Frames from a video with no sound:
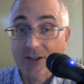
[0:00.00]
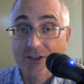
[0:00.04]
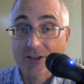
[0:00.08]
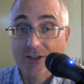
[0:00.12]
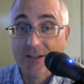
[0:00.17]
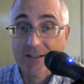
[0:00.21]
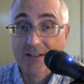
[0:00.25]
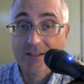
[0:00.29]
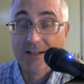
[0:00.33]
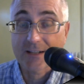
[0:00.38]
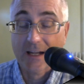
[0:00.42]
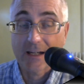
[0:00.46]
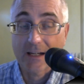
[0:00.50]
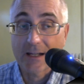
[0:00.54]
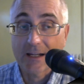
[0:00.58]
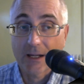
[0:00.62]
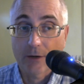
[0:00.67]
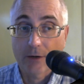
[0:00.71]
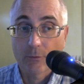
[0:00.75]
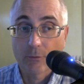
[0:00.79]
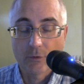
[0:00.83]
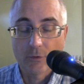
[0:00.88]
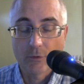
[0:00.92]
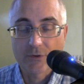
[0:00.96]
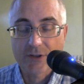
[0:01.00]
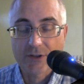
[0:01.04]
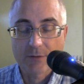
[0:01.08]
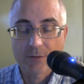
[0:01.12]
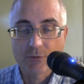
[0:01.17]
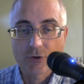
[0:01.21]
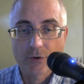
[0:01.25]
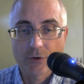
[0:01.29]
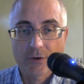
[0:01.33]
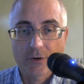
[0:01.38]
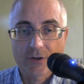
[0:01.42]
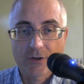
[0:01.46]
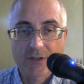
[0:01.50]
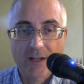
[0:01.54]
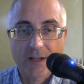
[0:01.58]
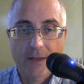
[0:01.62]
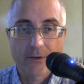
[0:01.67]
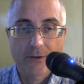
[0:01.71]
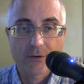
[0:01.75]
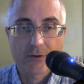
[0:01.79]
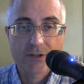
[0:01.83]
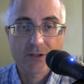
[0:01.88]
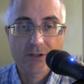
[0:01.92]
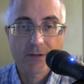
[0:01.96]
sidekick rules. I'm sure there's
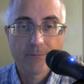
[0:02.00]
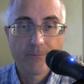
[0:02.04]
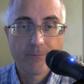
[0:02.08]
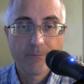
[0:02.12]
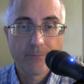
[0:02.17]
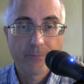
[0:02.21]
others.